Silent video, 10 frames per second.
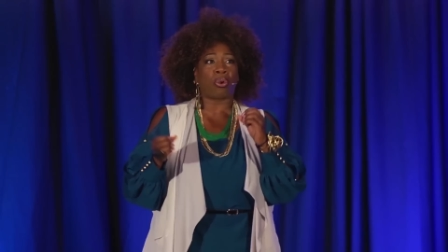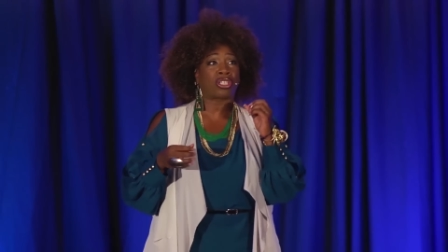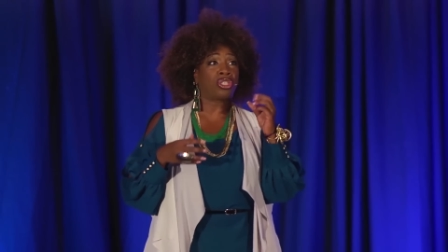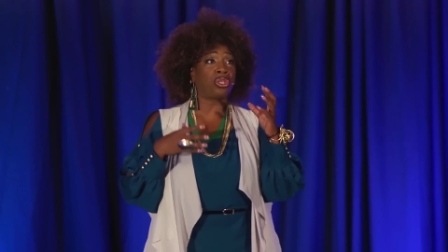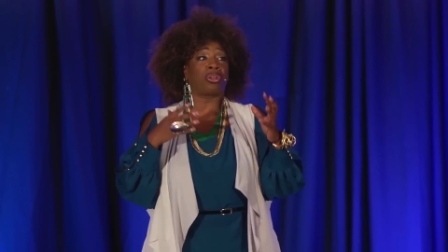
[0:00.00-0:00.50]

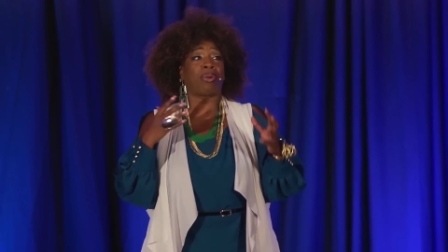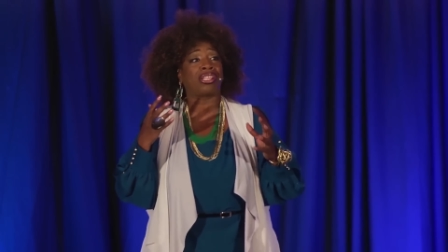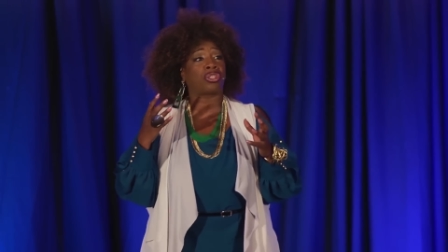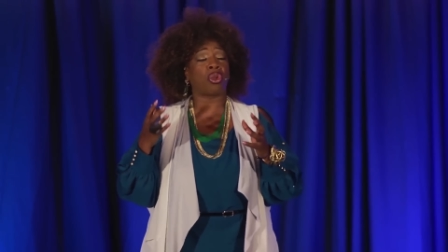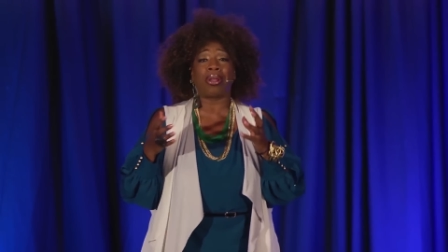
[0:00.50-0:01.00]
stories because you're a
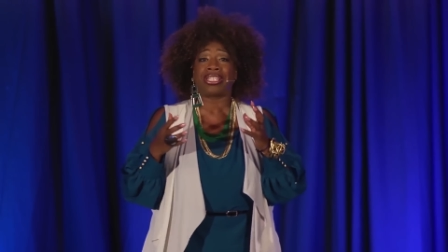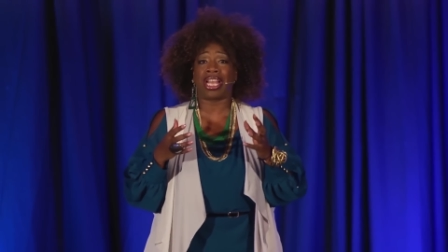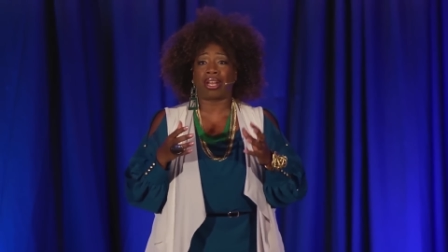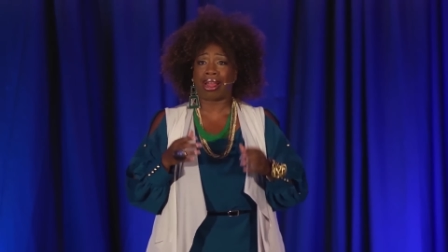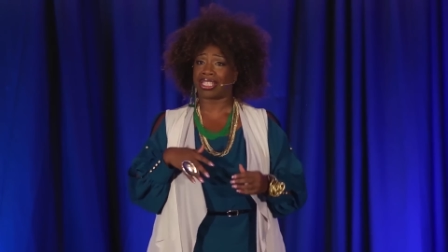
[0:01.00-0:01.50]
great
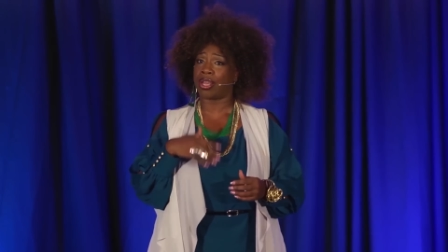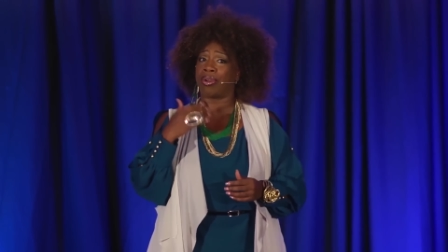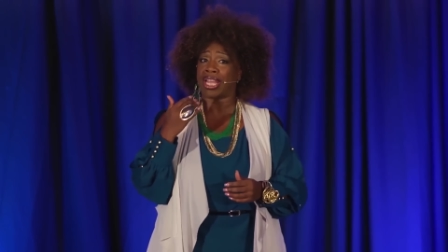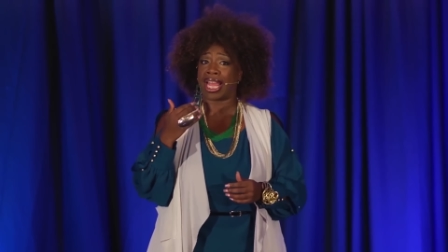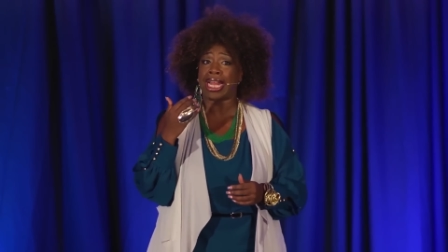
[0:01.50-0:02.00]
storyteller. I said,
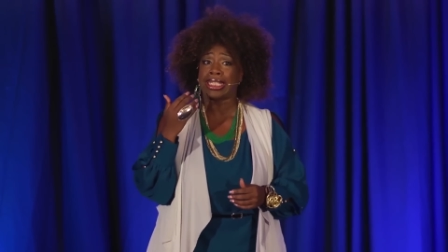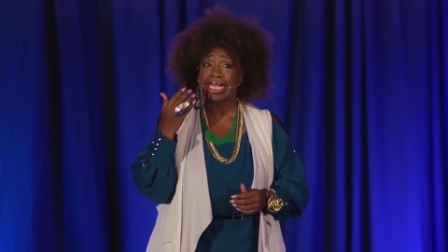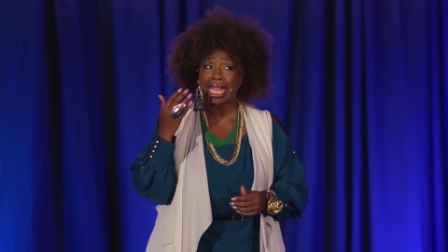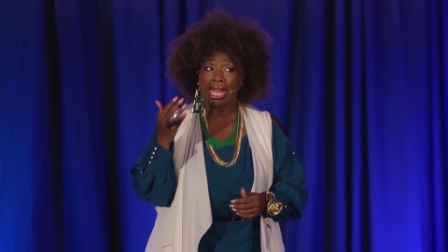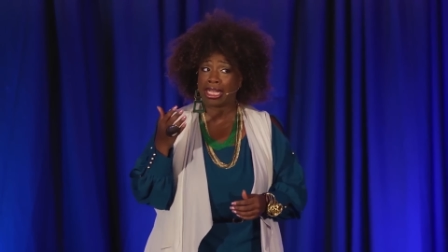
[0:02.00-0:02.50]
well, can I
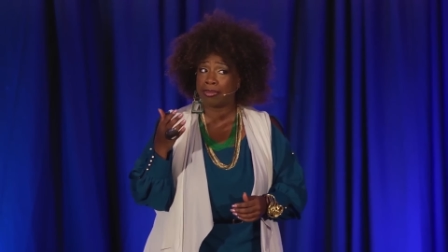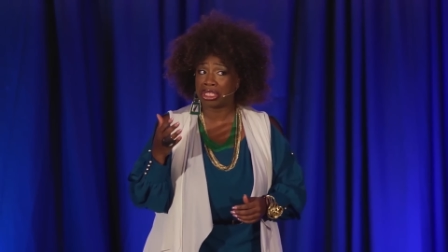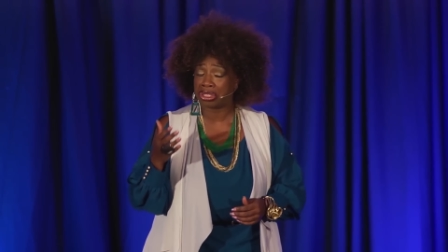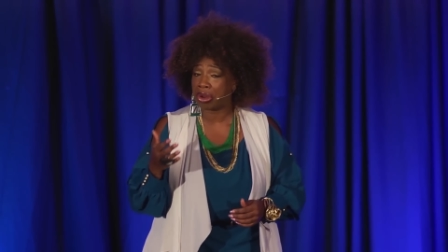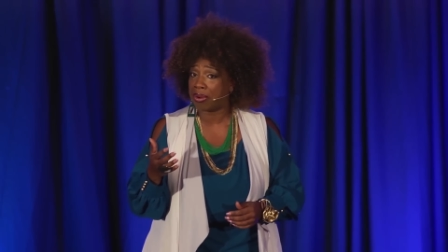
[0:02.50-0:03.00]
tell him
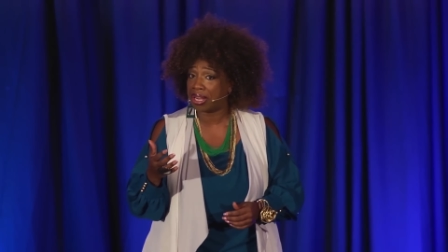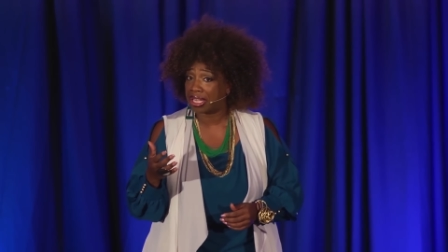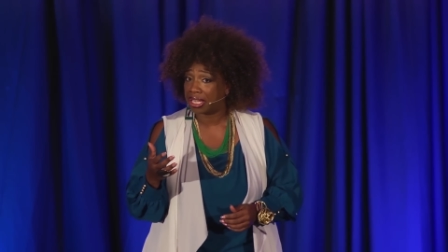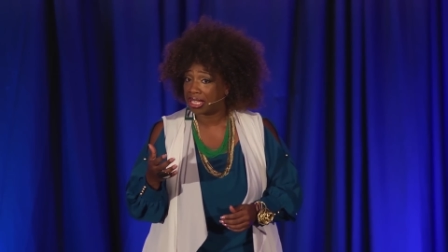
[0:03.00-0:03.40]
the story?